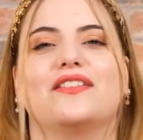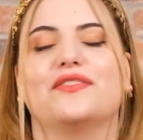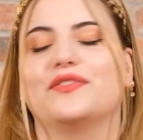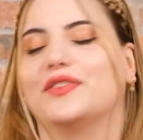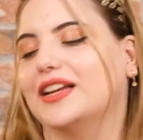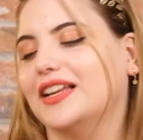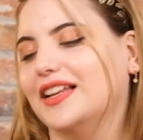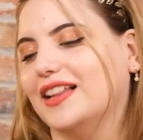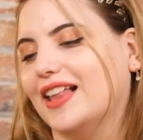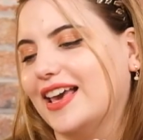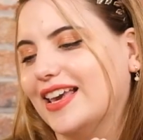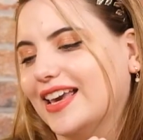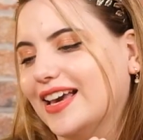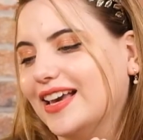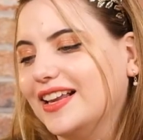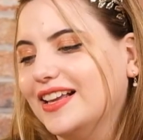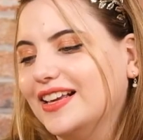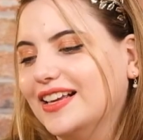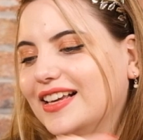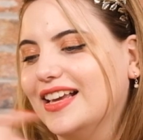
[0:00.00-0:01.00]
really like
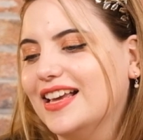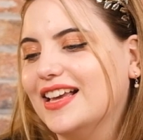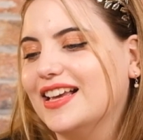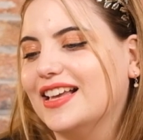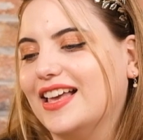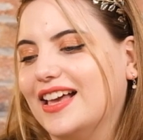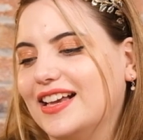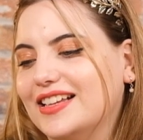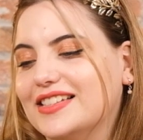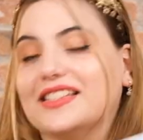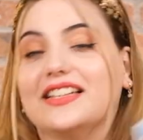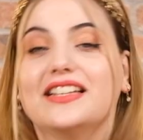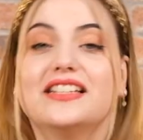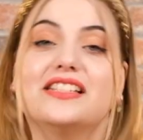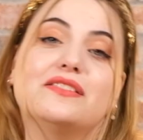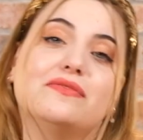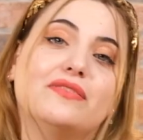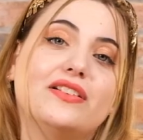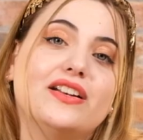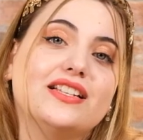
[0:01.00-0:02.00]
it because
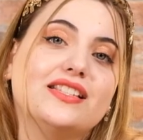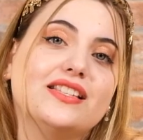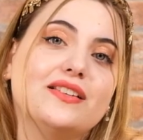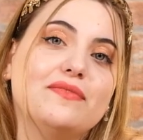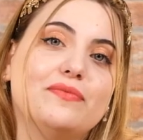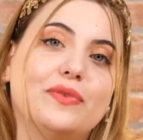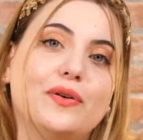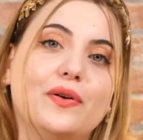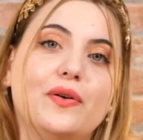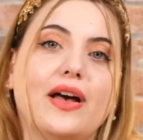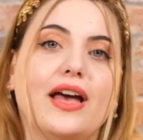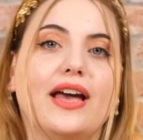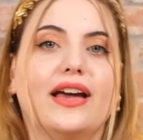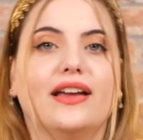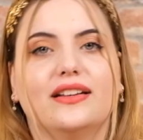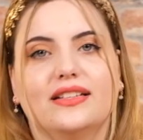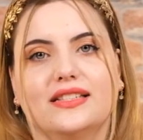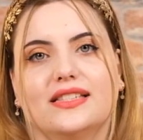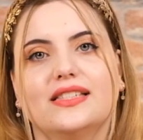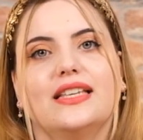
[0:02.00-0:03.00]
it's very simple
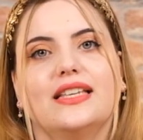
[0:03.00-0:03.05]
and it's